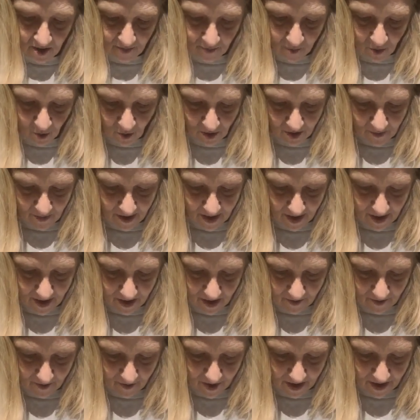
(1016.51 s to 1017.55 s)
I'm going to make
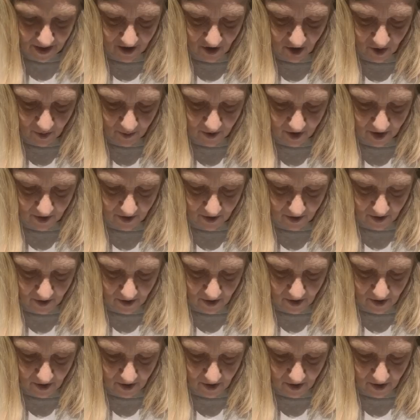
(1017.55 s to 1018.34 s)
an arrangement.